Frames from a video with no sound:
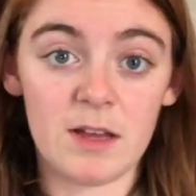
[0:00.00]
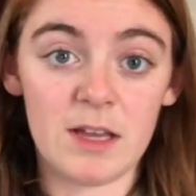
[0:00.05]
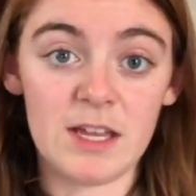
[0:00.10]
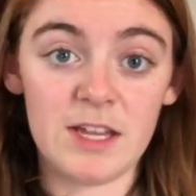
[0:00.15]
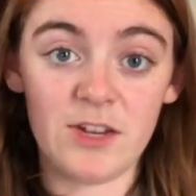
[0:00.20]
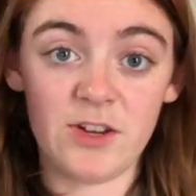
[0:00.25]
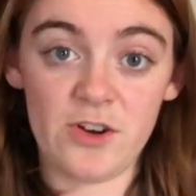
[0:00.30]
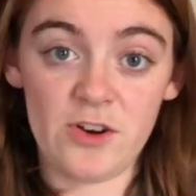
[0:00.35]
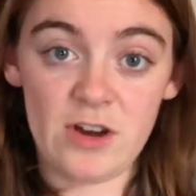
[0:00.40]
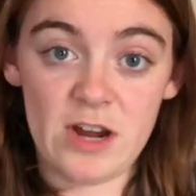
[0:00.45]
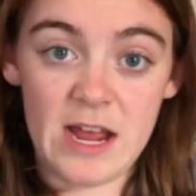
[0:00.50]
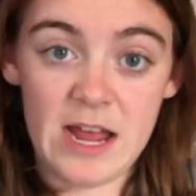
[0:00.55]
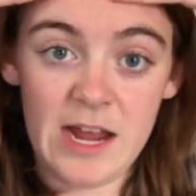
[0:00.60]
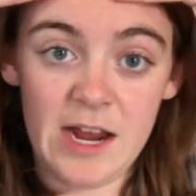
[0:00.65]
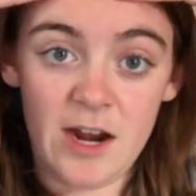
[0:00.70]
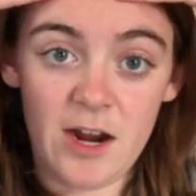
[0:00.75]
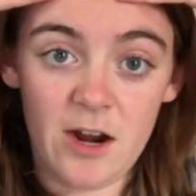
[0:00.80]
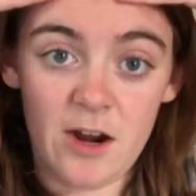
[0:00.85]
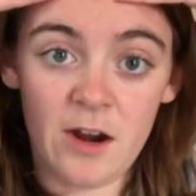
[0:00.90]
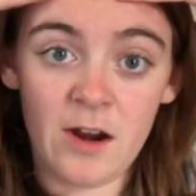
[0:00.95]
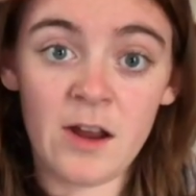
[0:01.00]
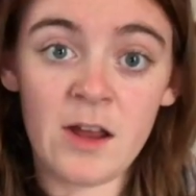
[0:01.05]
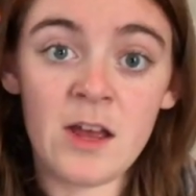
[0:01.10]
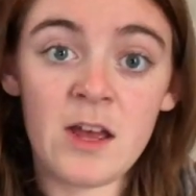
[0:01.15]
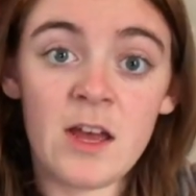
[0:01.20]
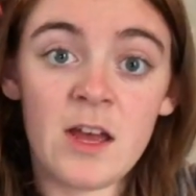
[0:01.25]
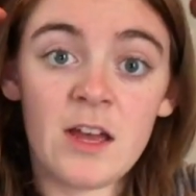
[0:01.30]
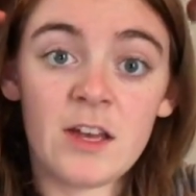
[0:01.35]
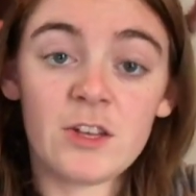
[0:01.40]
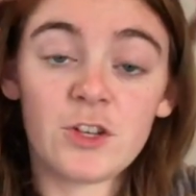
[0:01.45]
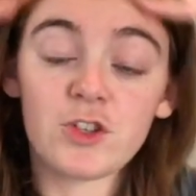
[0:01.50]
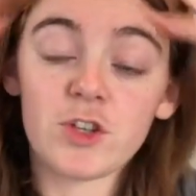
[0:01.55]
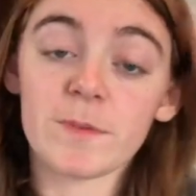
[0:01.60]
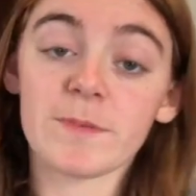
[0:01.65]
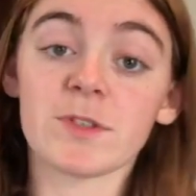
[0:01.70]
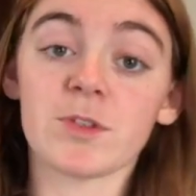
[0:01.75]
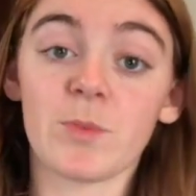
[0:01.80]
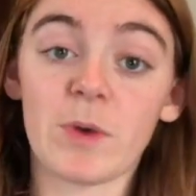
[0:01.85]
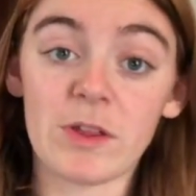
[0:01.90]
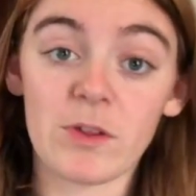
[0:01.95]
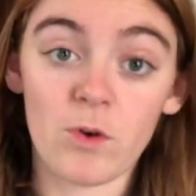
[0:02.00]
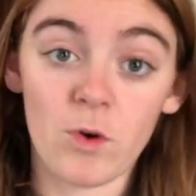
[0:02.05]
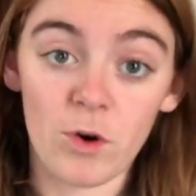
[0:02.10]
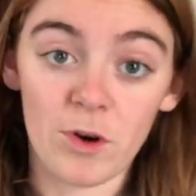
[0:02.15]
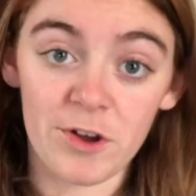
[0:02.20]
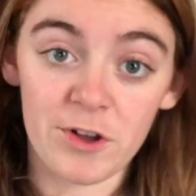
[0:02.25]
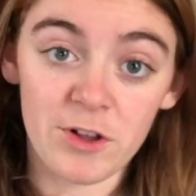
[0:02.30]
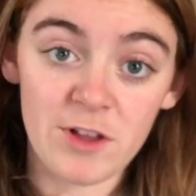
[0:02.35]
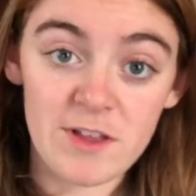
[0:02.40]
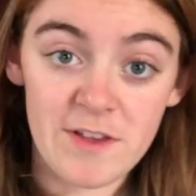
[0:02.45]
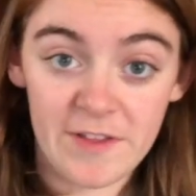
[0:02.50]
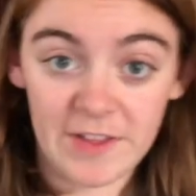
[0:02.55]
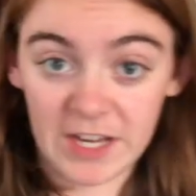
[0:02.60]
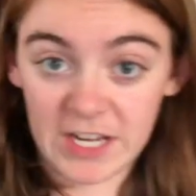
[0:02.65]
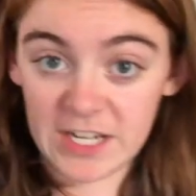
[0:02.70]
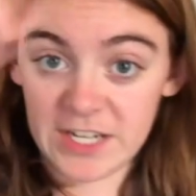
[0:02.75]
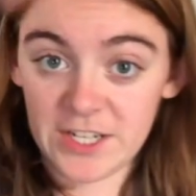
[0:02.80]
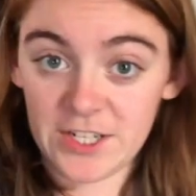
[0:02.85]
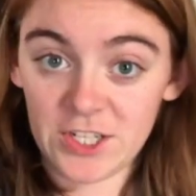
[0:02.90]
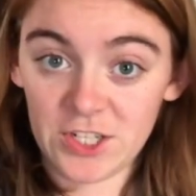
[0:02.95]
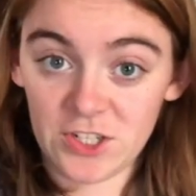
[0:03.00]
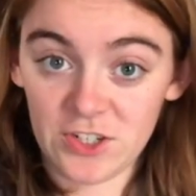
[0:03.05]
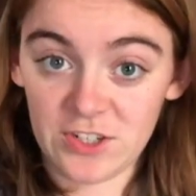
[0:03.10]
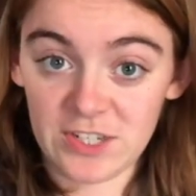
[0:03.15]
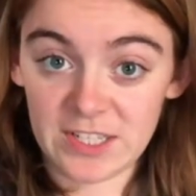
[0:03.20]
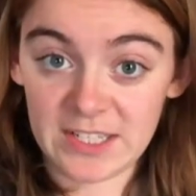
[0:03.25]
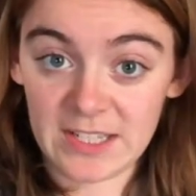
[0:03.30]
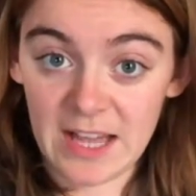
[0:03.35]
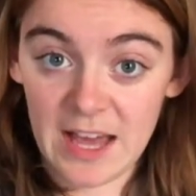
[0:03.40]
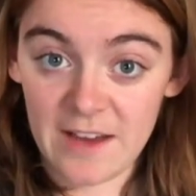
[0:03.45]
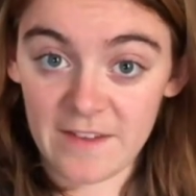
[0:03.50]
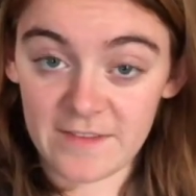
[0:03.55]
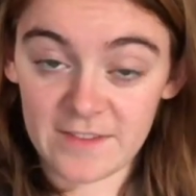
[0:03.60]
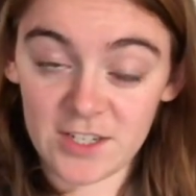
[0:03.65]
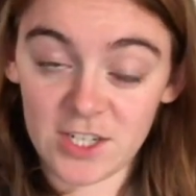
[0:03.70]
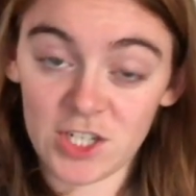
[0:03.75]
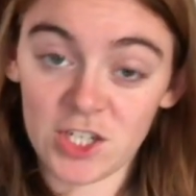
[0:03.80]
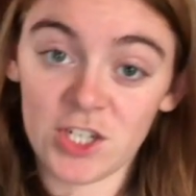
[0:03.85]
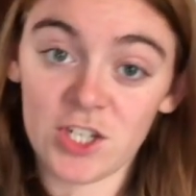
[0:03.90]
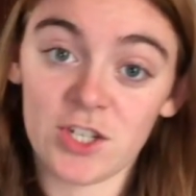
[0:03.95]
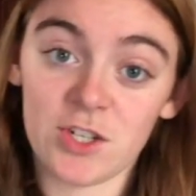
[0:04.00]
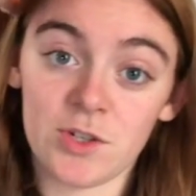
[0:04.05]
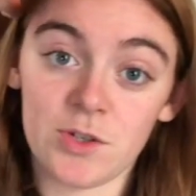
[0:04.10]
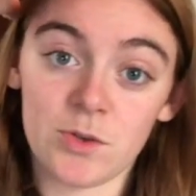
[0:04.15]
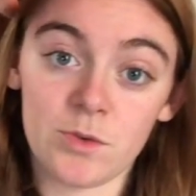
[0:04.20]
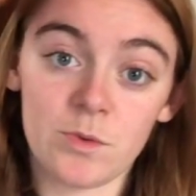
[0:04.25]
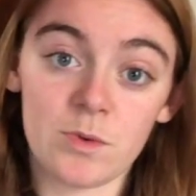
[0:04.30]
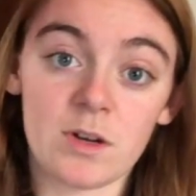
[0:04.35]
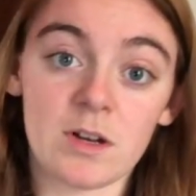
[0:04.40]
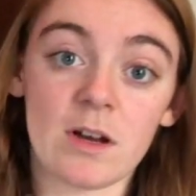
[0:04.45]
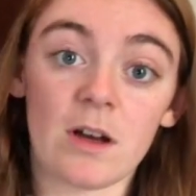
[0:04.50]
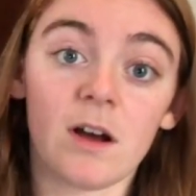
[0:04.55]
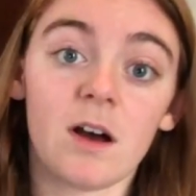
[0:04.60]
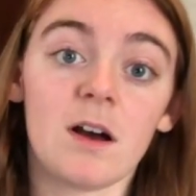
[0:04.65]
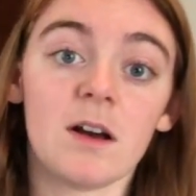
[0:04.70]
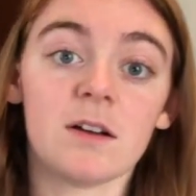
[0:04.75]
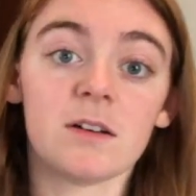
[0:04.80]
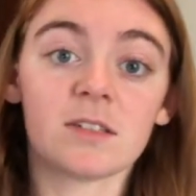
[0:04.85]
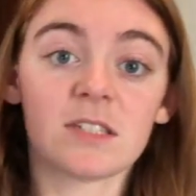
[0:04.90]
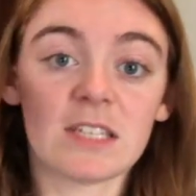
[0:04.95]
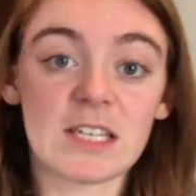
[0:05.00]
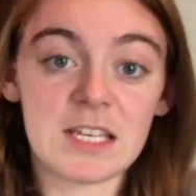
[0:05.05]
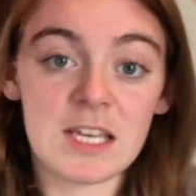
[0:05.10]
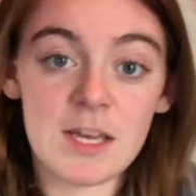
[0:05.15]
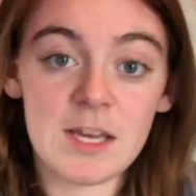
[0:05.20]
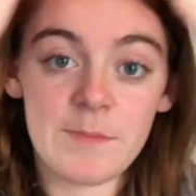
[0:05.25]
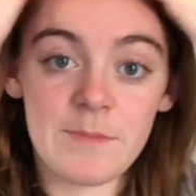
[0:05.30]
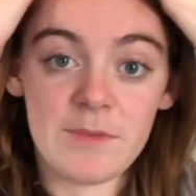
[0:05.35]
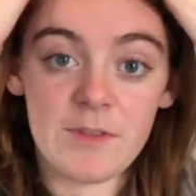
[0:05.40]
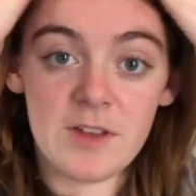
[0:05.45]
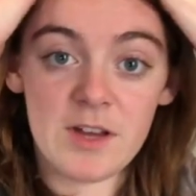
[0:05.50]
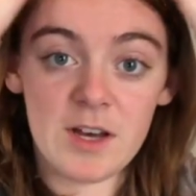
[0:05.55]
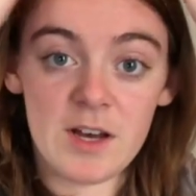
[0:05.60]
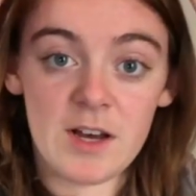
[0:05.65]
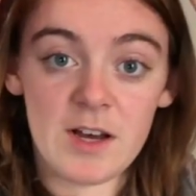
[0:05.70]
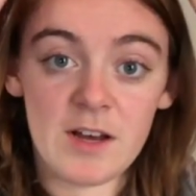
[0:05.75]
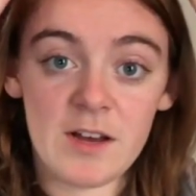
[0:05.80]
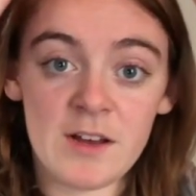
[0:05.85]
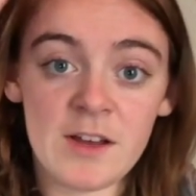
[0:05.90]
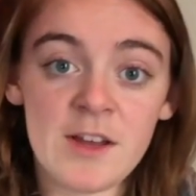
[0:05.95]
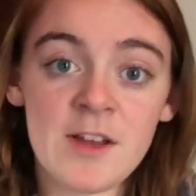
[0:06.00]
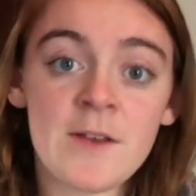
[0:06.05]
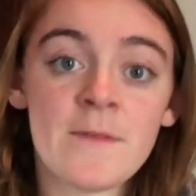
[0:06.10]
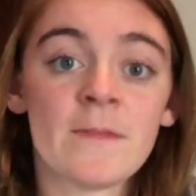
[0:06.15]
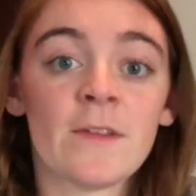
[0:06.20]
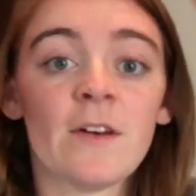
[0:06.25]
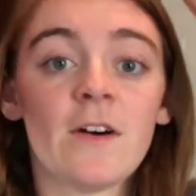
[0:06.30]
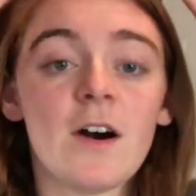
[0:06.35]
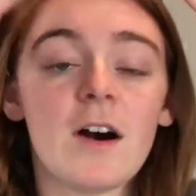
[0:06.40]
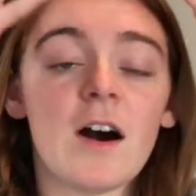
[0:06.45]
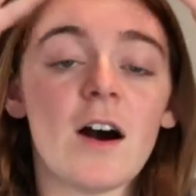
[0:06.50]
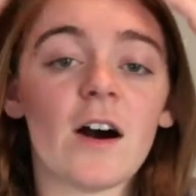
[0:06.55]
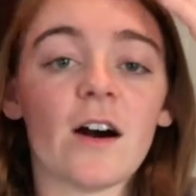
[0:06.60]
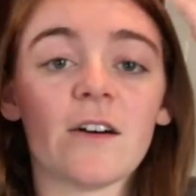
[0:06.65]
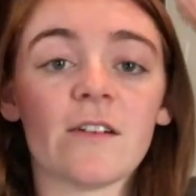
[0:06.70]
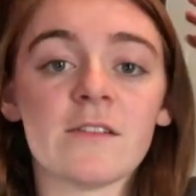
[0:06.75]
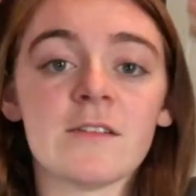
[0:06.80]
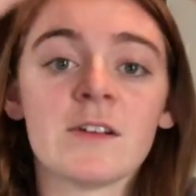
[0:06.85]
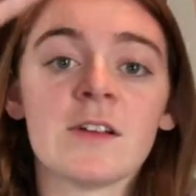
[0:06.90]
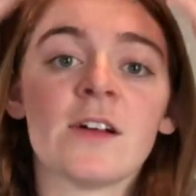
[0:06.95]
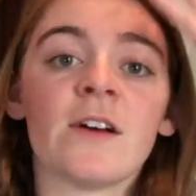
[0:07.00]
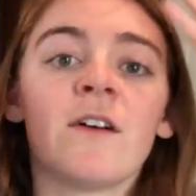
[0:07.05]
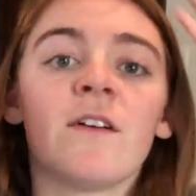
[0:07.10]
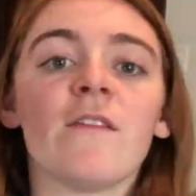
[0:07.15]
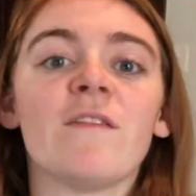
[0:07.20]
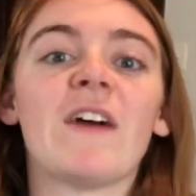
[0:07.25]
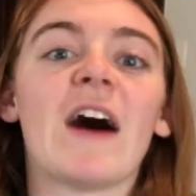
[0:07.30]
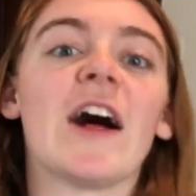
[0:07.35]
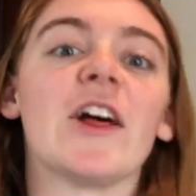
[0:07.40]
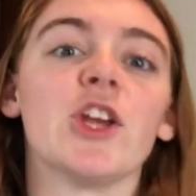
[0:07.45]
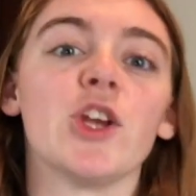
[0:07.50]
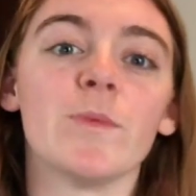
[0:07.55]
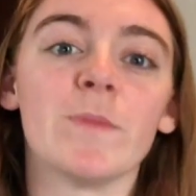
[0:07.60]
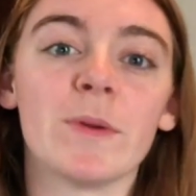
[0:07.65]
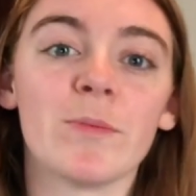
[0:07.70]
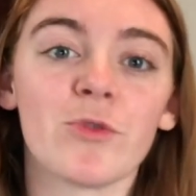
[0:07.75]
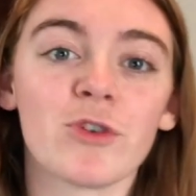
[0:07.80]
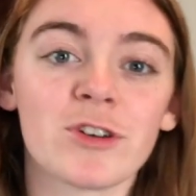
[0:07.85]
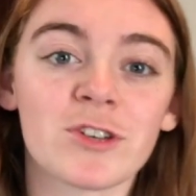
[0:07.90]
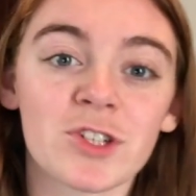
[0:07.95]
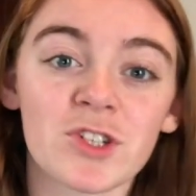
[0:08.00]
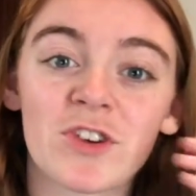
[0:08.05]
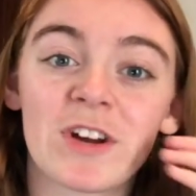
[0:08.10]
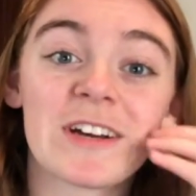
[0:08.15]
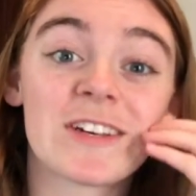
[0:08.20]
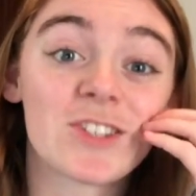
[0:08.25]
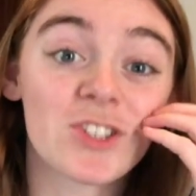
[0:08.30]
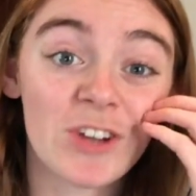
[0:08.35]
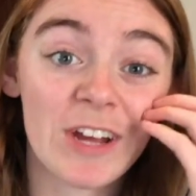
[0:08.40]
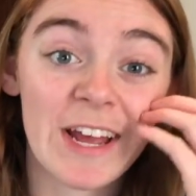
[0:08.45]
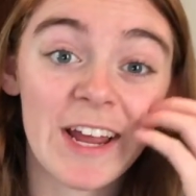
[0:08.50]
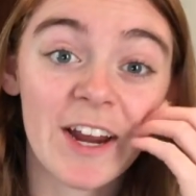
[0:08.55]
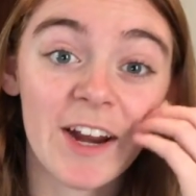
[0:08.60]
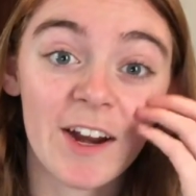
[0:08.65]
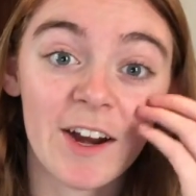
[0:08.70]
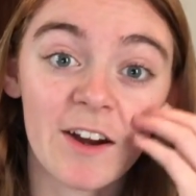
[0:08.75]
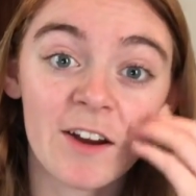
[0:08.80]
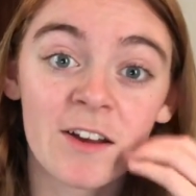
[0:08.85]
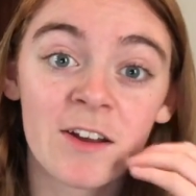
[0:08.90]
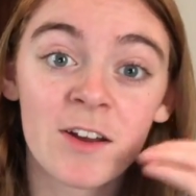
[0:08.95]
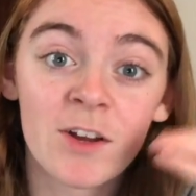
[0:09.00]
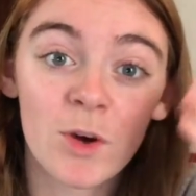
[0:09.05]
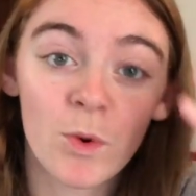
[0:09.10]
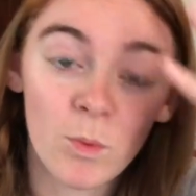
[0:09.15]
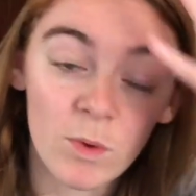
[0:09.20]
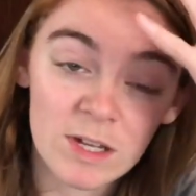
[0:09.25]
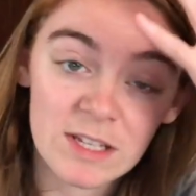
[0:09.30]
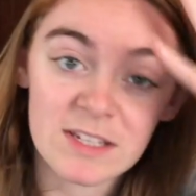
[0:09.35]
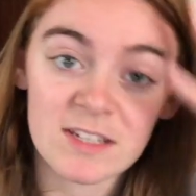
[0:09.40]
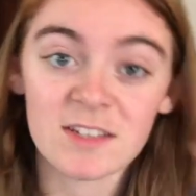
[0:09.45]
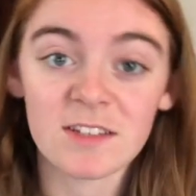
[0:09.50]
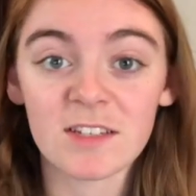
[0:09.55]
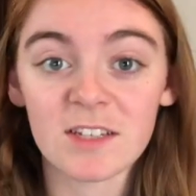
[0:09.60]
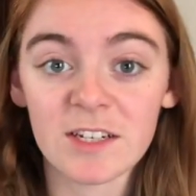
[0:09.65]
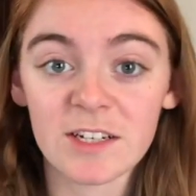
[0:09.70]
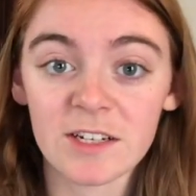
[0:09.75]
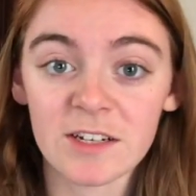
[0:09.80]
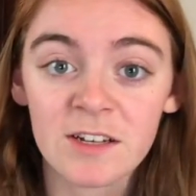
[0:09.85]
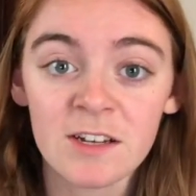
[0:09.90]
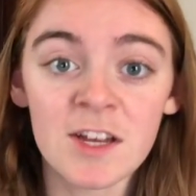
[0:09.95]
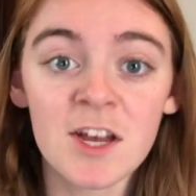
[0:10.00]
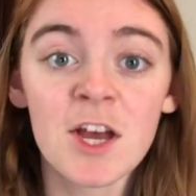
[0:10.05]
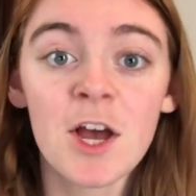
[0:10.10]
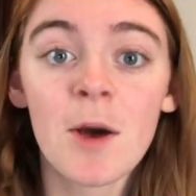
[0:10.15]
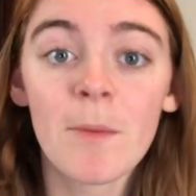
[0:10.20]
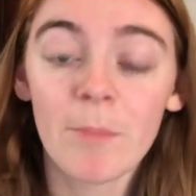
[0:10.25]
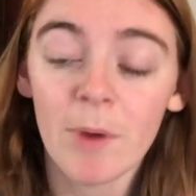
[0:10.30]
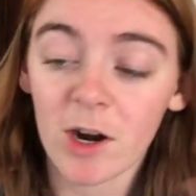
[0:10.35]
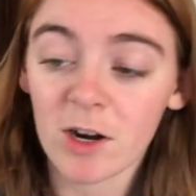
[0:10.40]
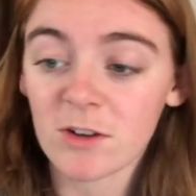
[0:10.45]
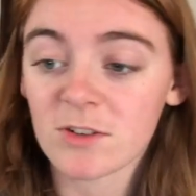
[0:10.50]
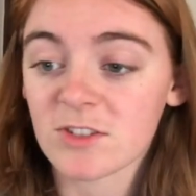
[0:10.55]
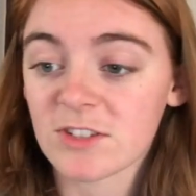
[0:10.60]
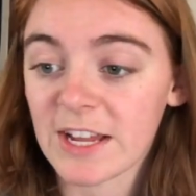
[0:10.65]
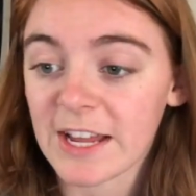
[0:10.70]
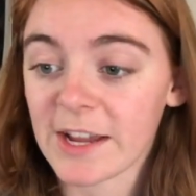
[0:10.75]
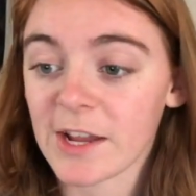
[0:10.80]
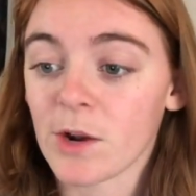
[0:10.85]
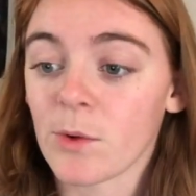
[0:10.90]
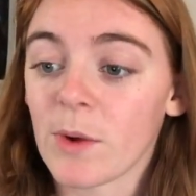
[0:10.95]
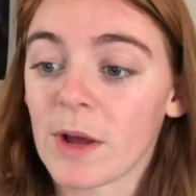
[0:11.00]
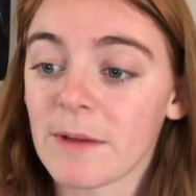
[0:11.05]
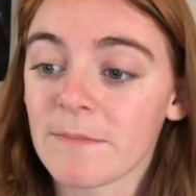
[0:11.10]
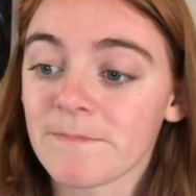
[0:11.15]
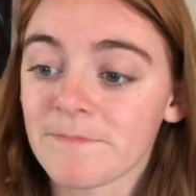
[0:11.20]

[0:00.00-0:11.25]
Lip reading: in your hair strips away the oil, and then the conditioner is left to keep the volume and moisturize your hair once the particles are taken away.